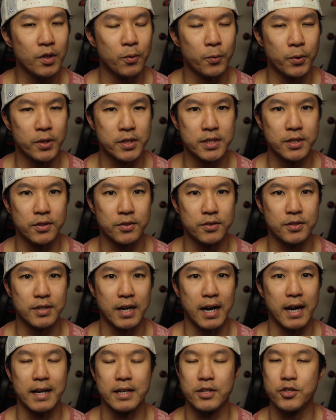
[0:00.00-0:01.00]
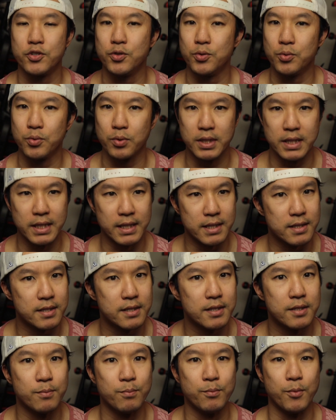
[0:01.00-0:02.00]
we're still trying to
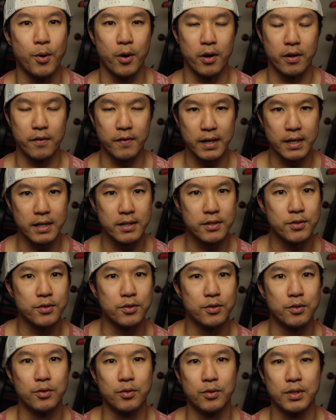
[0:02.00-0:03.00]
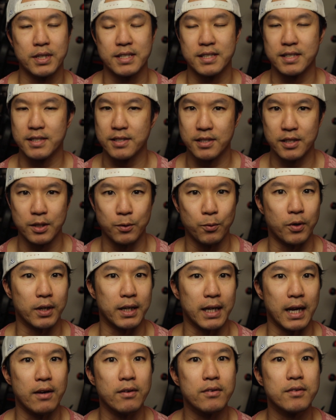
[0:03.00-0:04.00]
get motivated to consistently
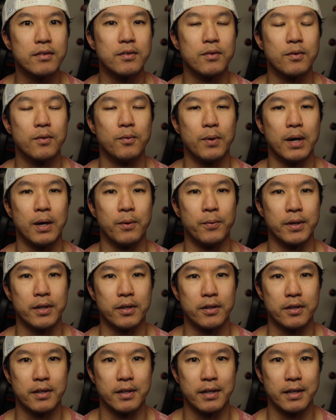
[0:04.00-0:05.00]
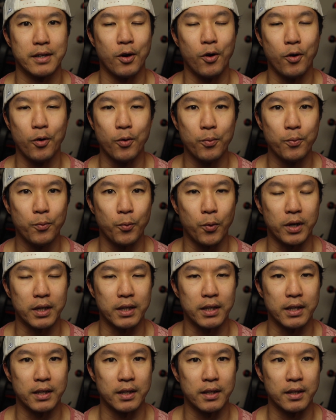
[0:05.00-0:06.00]
work out while we are at home
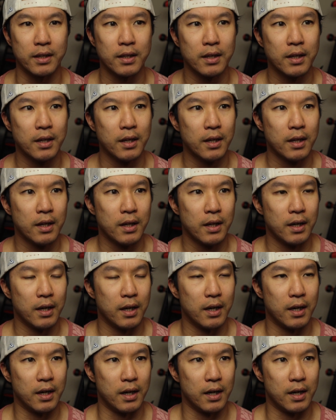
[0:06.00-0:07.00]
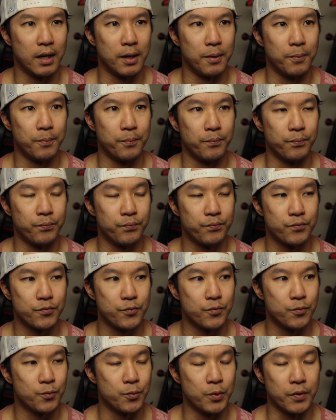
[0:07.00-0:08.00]
working
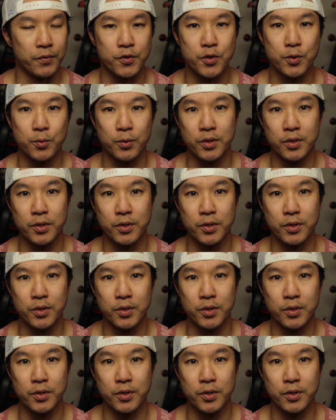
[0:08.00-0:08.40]
with 2